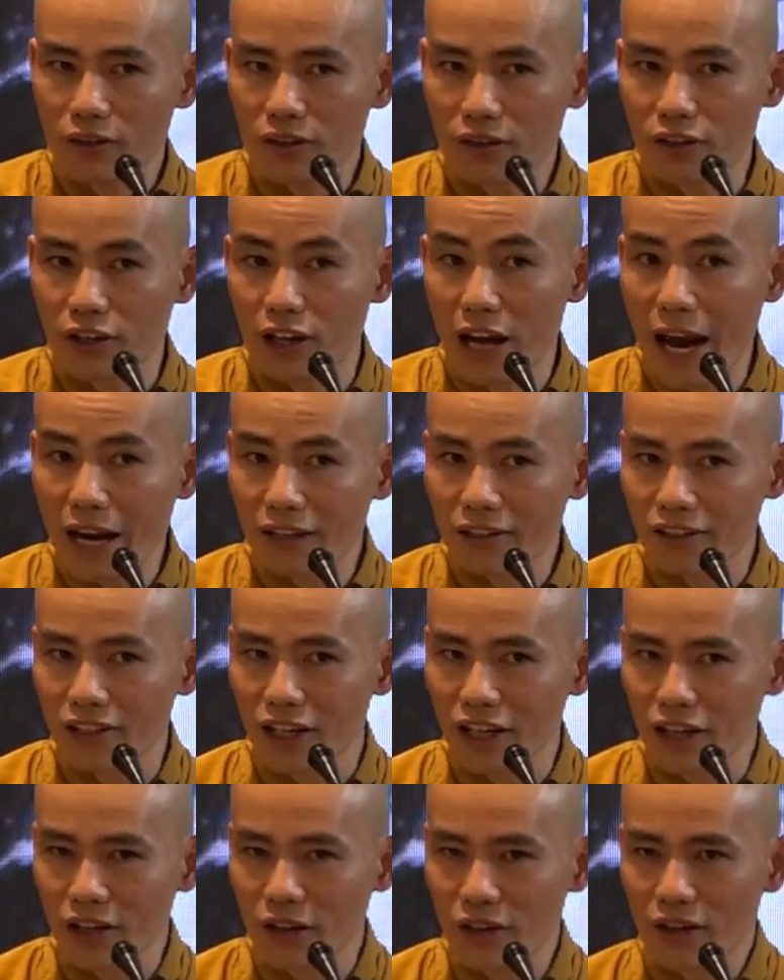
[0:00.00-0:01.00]

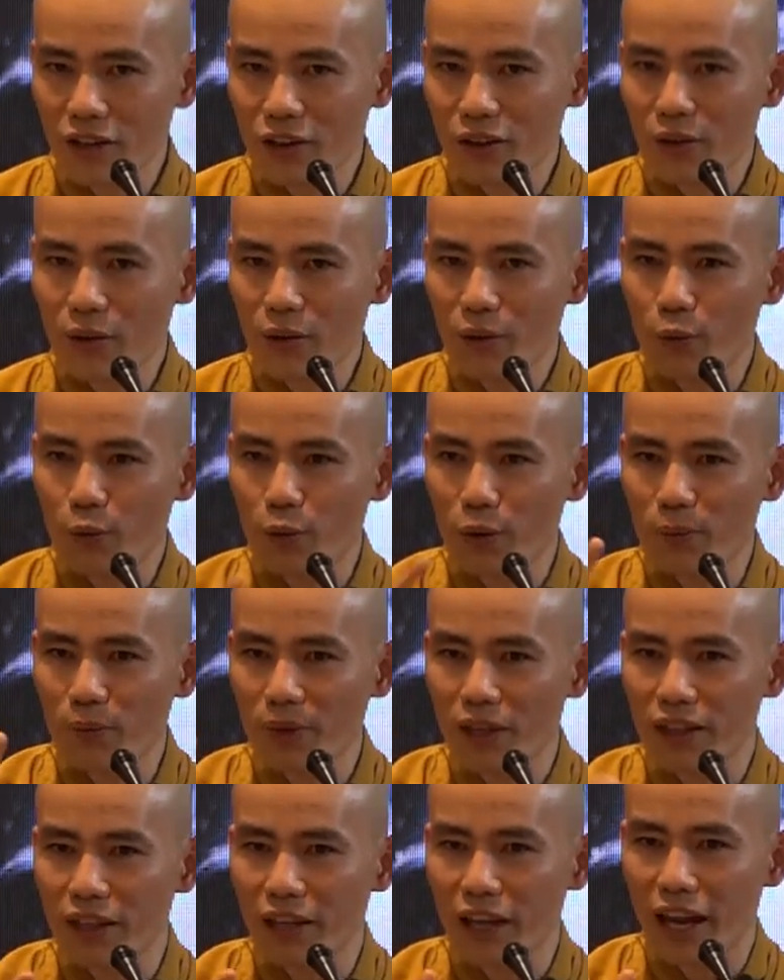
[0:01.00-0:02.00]
reacting will
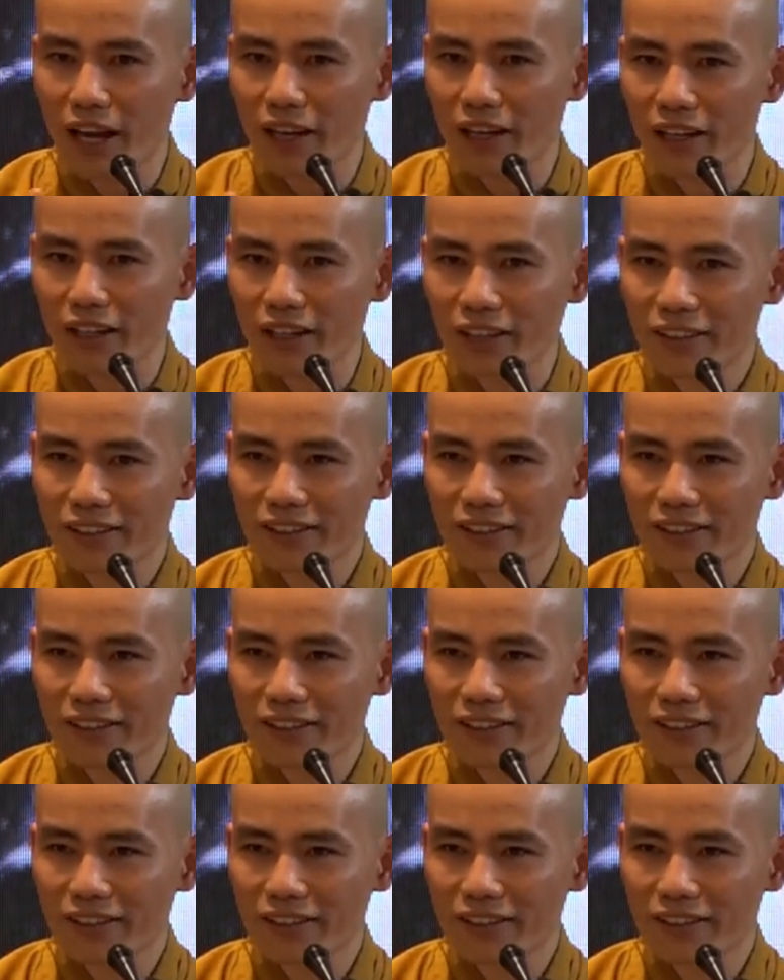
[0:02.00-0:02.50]
be the anger.